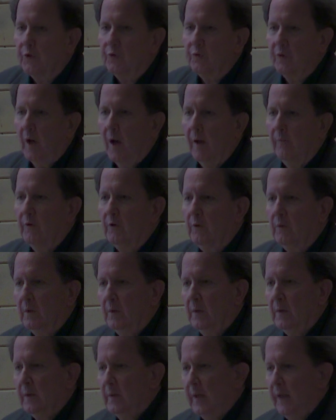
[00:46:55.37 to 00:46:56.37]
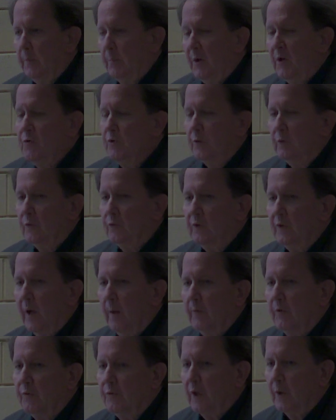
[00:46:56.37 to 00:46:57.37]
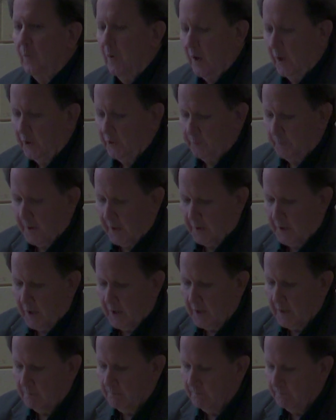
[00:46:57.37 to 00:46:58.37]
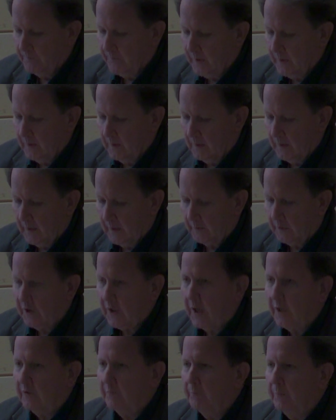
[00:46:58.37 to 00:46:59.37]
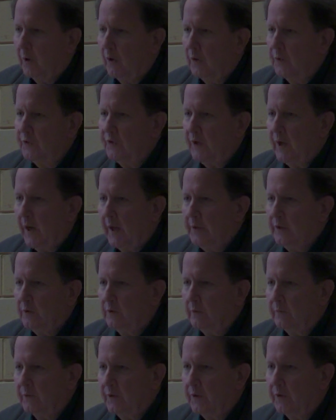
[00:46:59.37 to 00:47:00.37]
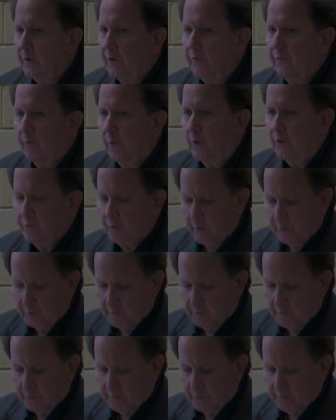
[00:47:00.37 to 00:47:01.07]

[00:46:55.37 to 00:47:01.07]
novel and mentions Thomas J. Wise by name and kind of borrows the idea of literary forgeries